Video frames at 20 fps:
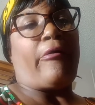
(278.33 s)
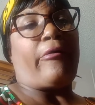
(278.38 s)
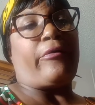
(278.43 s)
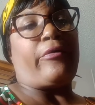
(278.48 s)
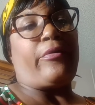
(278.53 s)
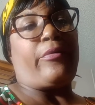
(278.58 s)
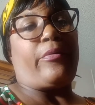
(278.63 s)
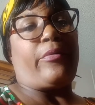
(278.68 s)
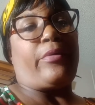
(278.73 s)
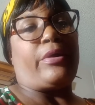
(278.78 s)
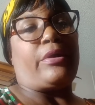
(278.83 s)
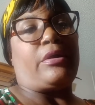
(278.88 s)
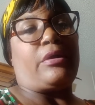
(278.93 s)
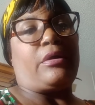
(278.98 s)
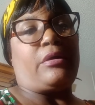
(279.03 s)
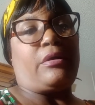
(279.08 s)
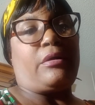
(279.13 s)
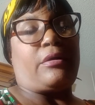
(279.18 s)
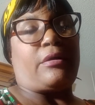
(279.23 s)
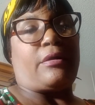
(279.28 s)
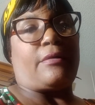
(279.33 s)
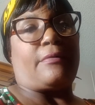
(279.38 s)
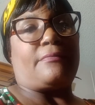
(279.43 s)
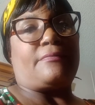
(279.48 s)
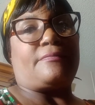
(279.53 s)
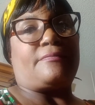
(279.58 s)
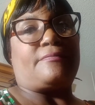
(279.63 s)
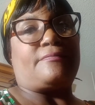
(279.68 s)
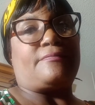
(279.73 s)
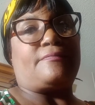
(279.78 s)
going up.
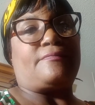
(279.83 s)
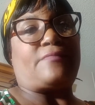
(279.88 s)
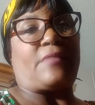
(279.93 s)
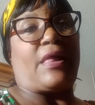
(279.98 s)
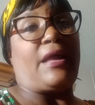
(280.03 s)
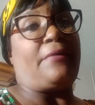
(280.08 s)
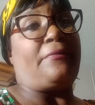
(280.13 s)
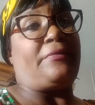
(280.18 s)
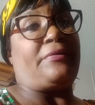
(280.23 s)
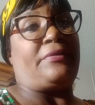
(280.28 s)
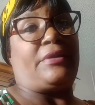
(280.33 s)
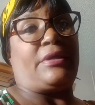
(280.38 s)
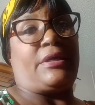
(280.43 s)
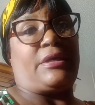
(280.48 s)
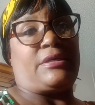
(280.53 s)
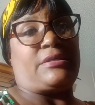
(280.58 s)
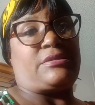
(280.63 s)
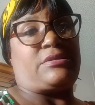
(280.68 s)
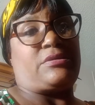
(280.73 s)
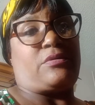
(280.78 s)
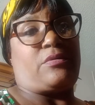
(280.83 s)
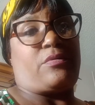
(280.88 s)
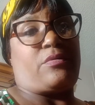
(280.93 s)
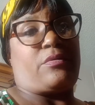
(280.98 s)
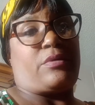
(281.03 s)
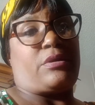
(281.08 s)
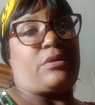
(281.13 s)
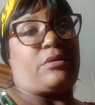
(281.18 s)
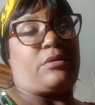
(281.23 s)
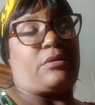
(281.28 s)
Everything is
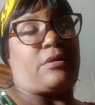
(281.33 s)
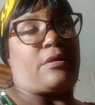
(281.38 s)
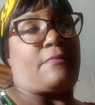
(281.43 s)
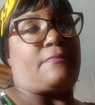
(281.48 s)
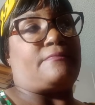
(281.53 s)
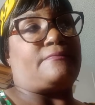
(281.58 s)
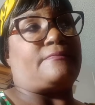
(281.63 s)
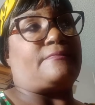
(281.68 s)
going up.